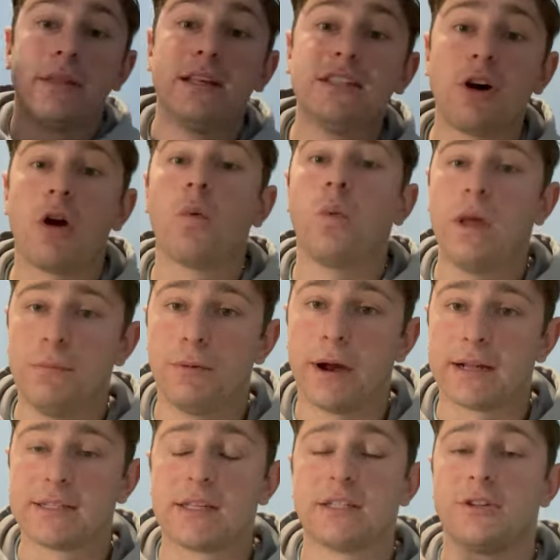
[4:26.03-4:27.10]
these are
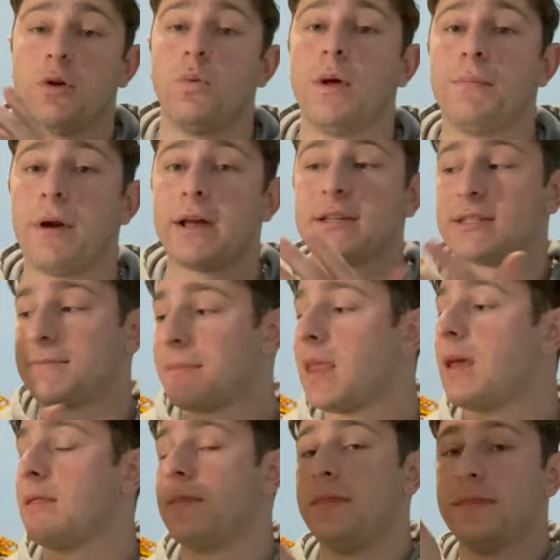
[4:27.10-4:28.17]
Webricks. So Webricks,
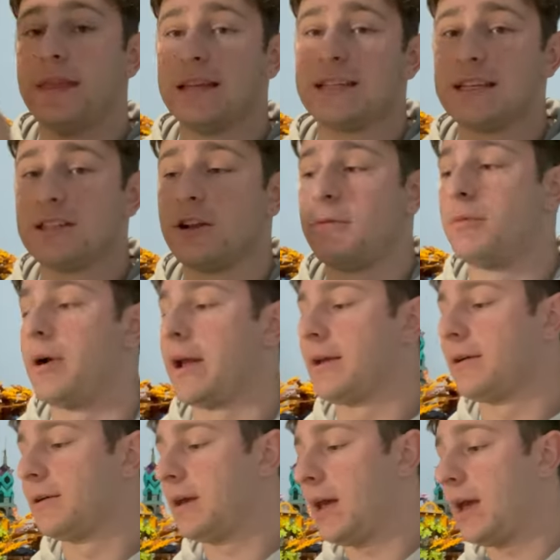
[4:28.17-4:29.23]
this is their brick.
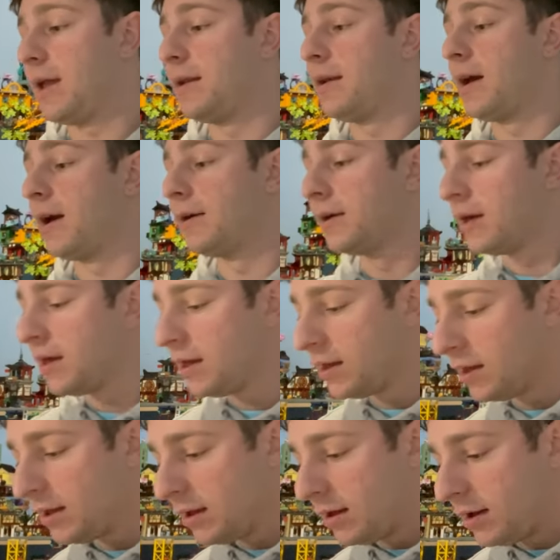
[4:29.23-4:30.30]
And uh,
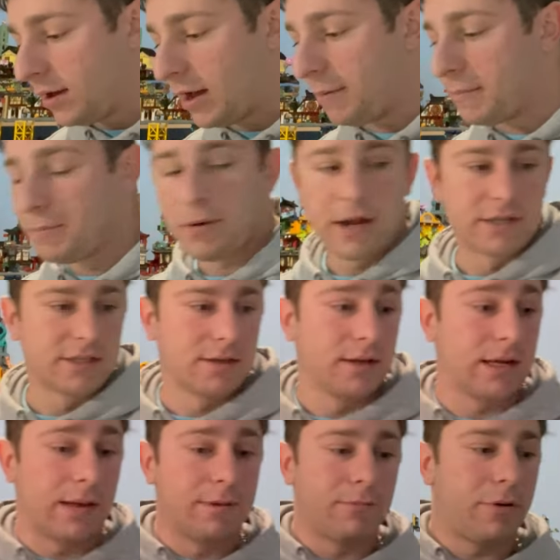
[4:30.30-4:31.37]
I'm impressed.
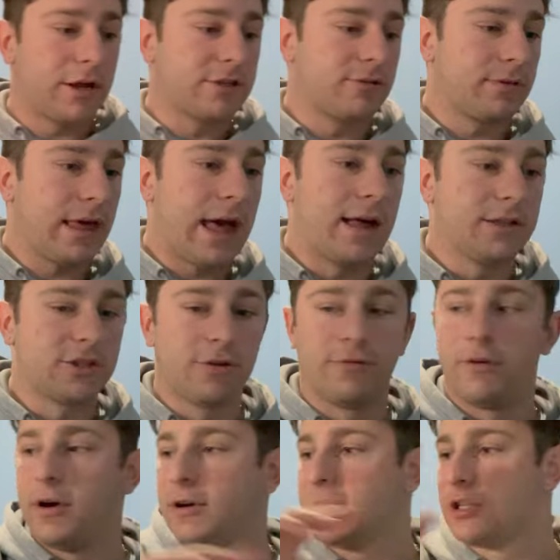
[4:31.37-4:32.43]
I'm impressed with that so
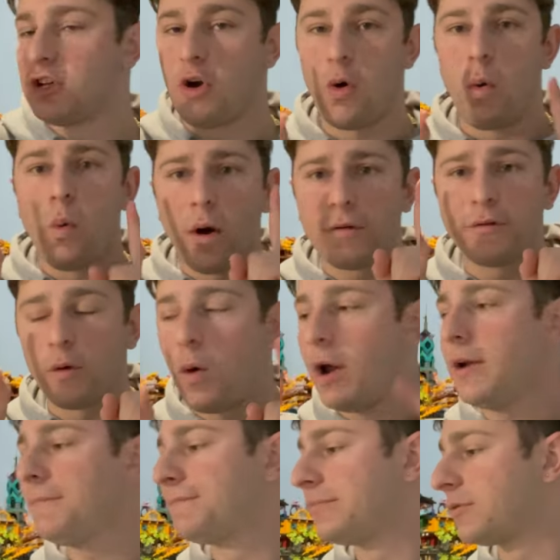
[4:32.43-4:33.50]
far. So one for
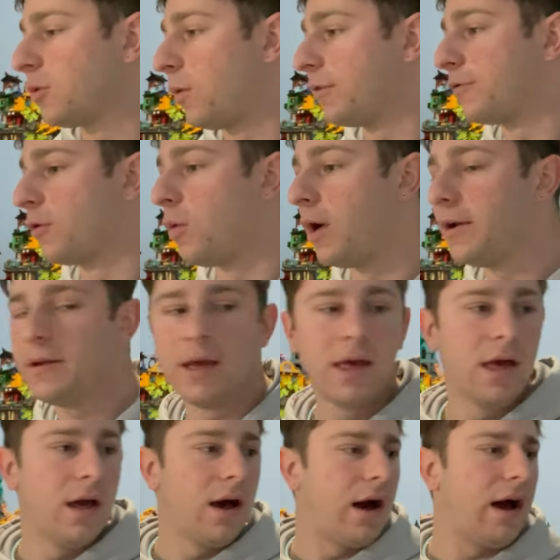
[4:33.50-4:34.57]
one, one for one.
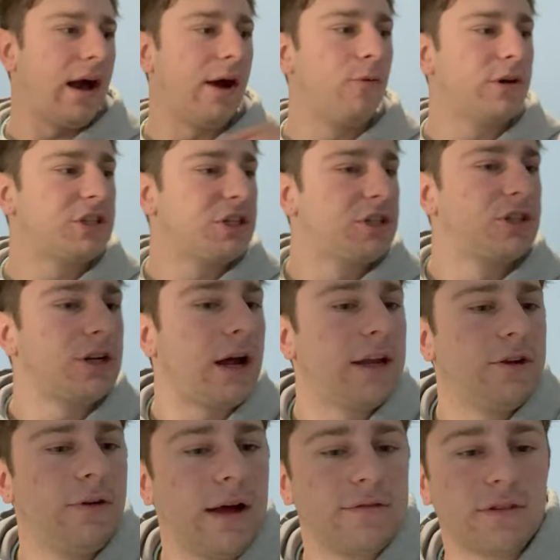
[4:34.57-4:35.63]
I wish, I
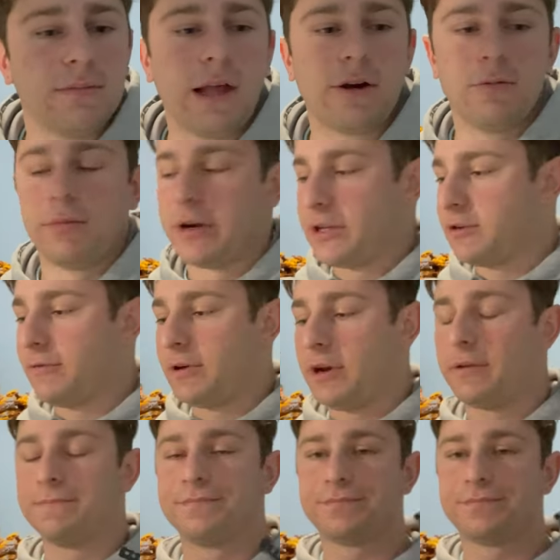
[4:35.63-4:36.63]
do have some Lego bricks over here.